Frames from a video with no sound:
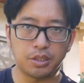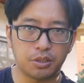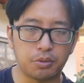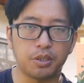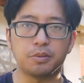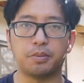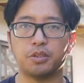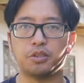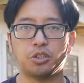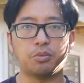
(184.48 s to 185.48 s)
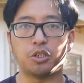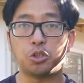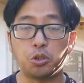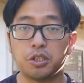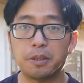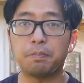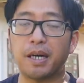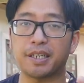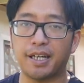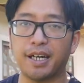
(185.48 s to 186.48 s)
and crossbows who are shooting
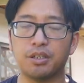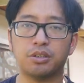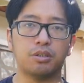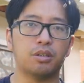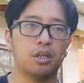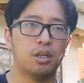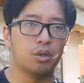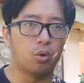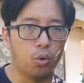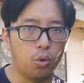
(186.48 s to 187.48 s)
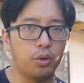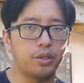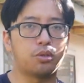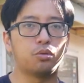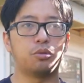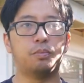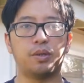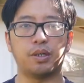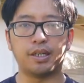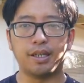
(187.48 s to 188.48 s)
back at you. Or it could
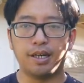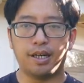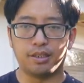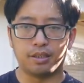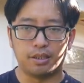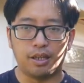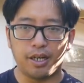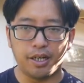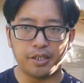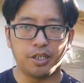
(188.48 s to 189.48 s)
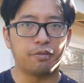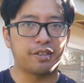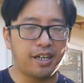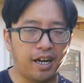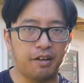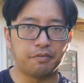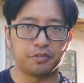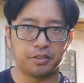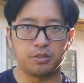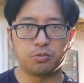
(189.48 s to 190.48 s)
be a line of
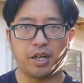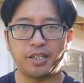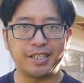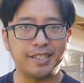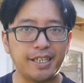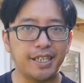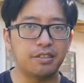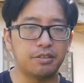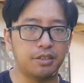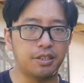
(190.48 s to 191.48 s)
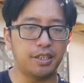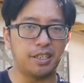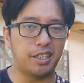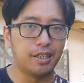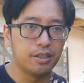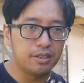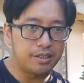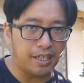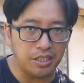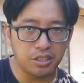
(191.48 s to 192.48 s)
cavalry riding knee to knee,
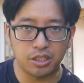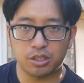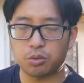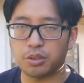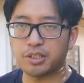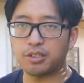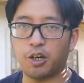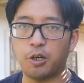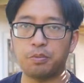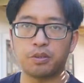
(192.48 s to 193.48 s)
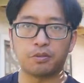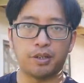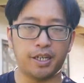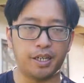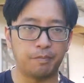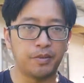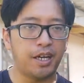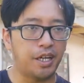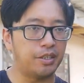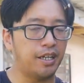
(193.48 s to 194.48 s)
dashing across the open ground,
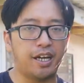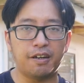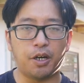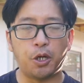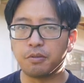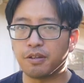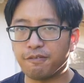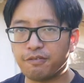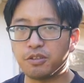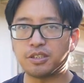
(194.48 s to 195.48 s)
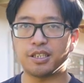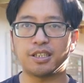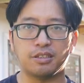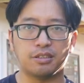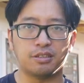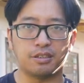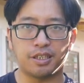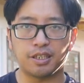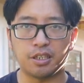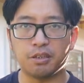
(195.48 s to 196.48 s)
and you have only a few seconds to
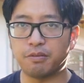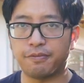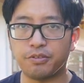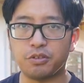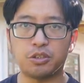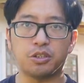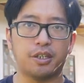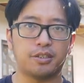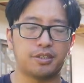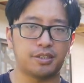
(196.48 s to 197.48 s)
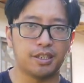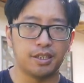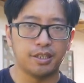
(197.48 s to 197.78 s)
let go of a few shots.